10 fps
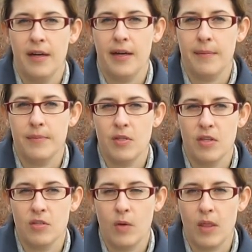um, to
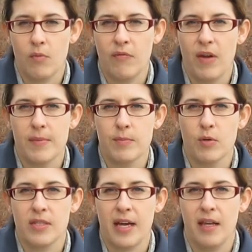the twenty-three frames
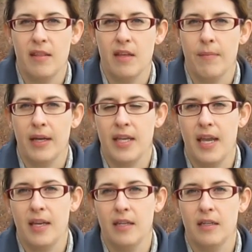per second that my
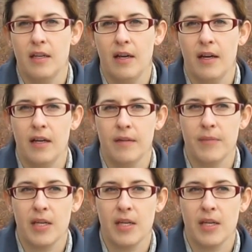Canon um,